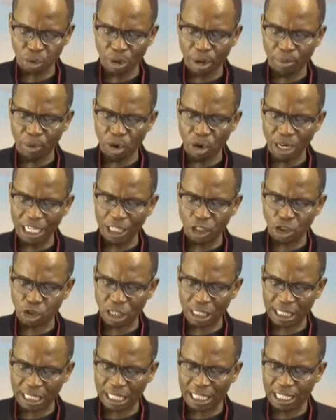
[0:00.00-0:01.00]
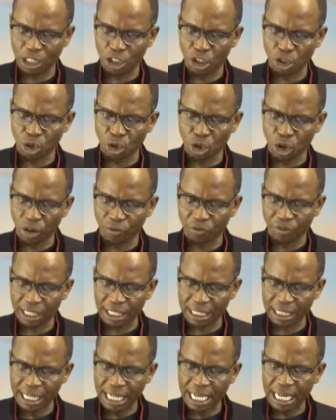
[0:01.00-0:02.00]
were more interested in new
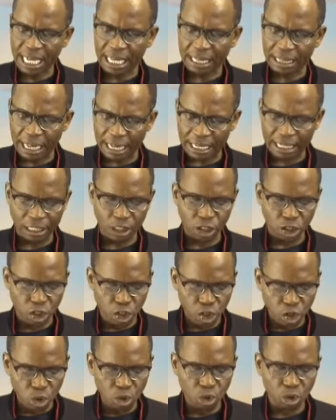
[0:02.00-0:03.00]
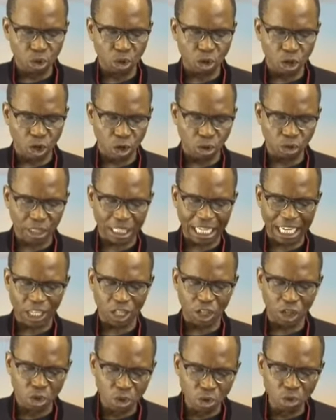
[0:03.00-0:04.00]
convents than new clothes
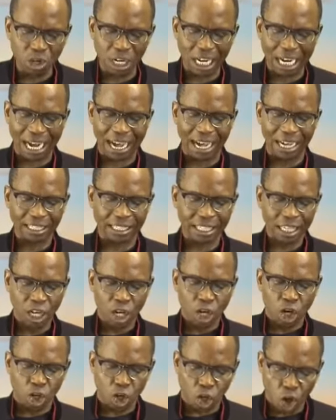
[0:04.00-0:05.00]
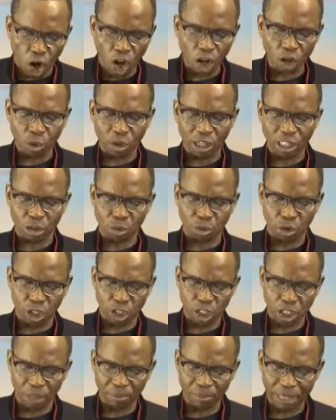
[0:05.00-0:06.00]
and new cars. God was
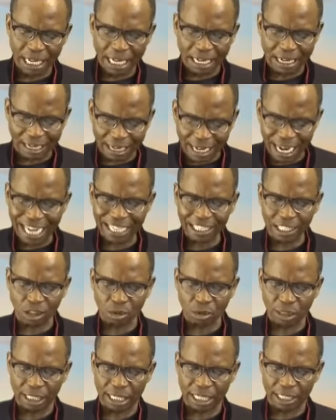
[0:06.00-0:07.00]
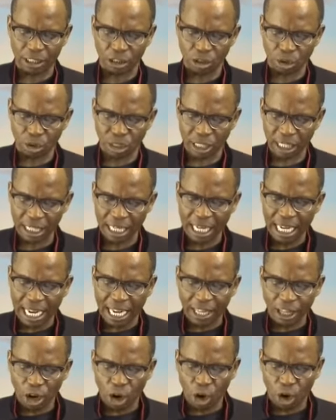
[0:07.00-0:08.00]
worshipped, Christ was exalted,
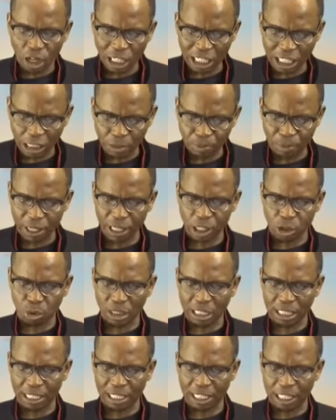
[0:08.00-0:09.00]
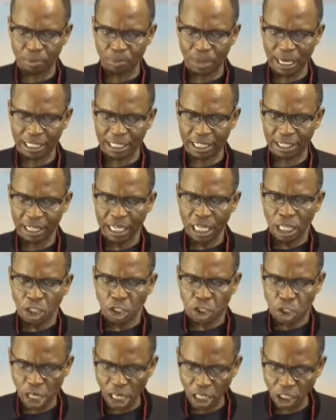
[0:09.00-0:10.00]
and the Holy Spirit was respected.
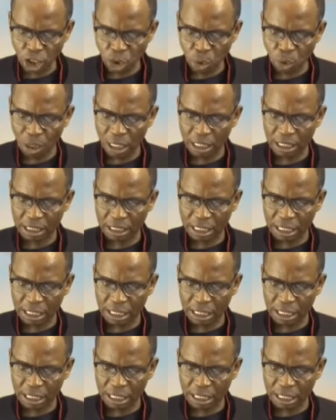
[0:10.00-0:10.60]
Church was